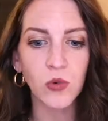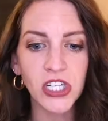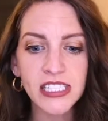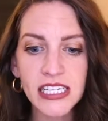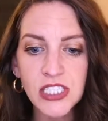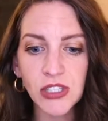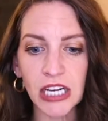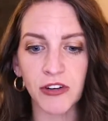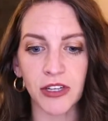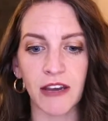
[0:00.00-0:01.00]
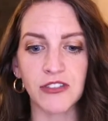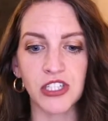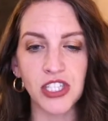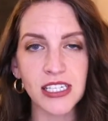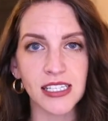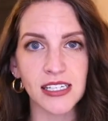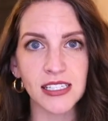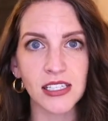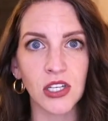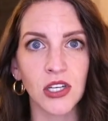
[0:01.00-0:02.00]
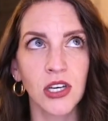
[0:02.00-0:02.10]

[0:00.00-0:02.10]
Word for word: Just because you gave your life to Jesus